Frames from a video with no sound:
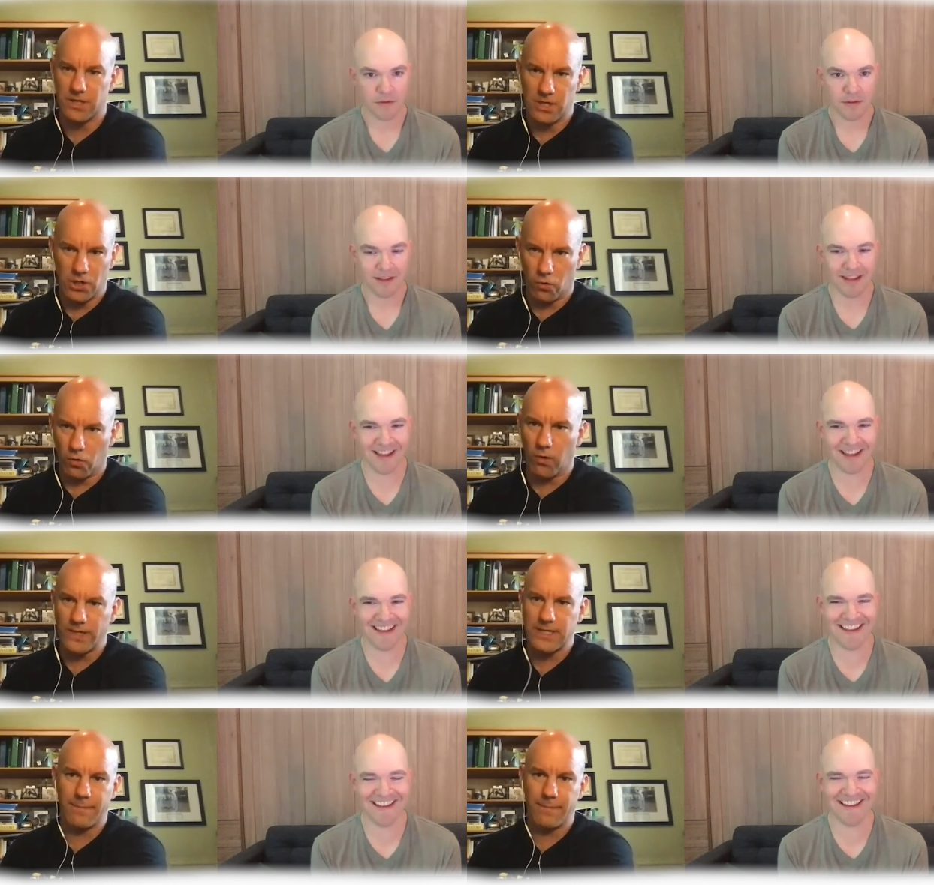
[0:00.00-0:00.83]
Speaker 1: or what
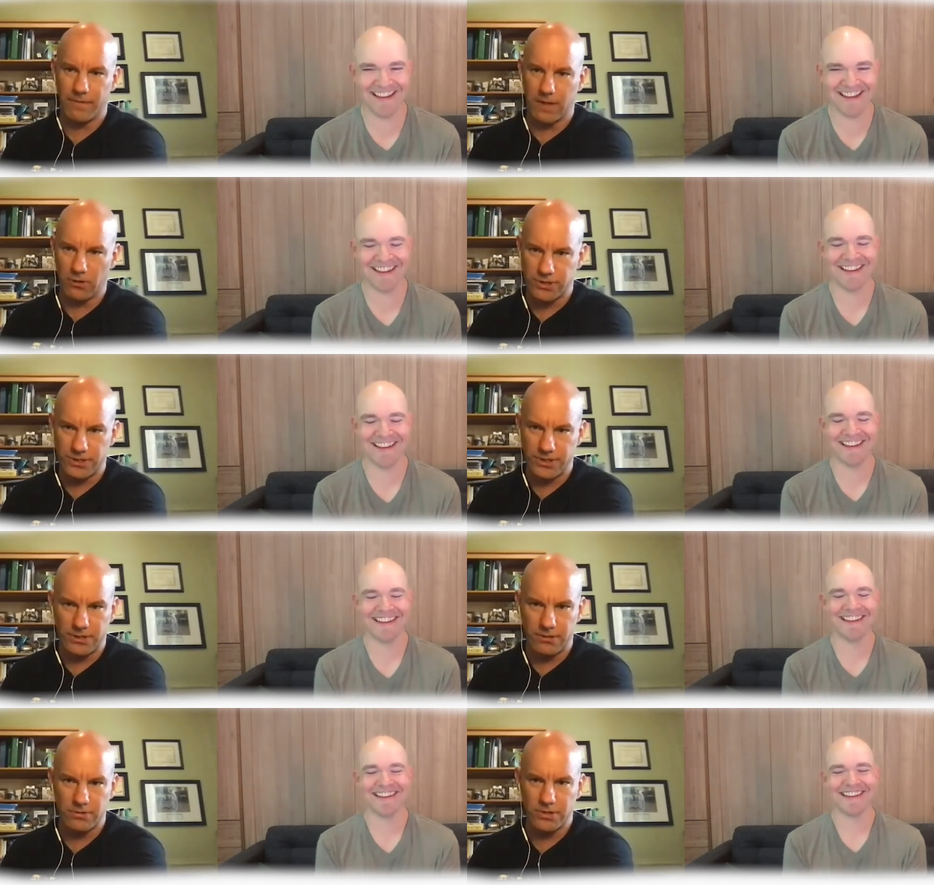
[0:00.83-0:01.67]
type of lotion to
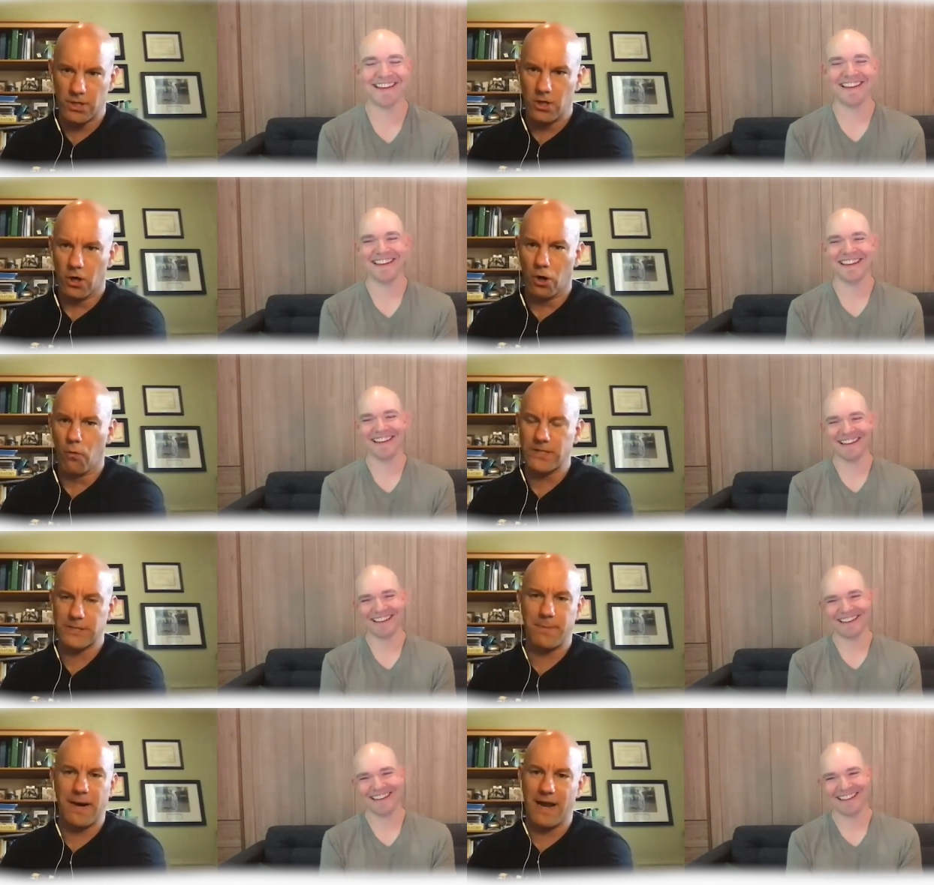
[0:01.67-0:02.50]
use or what
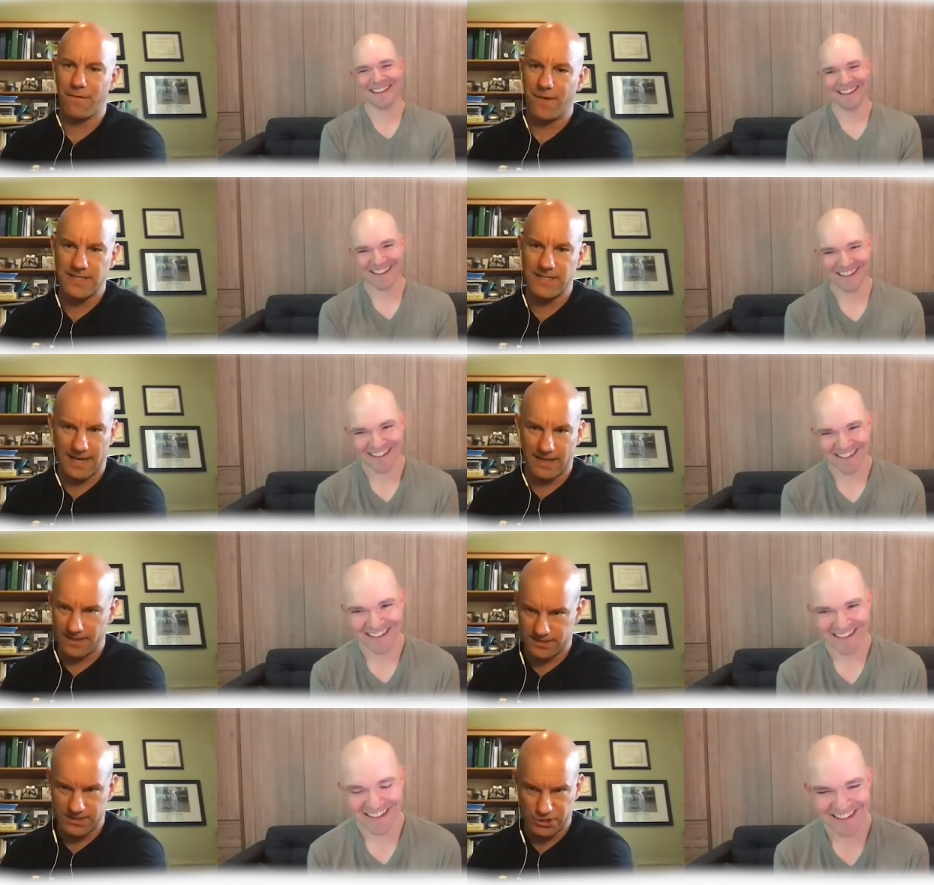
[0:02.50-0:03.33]
Spotify set list
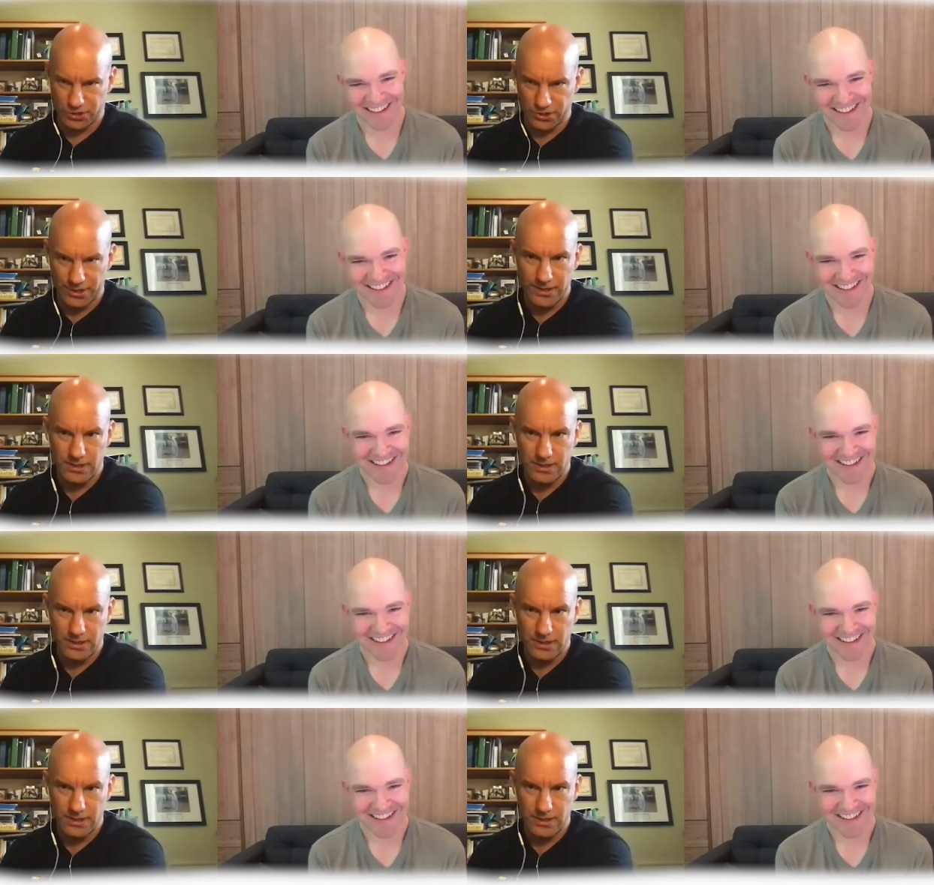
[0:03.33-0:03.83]
is good,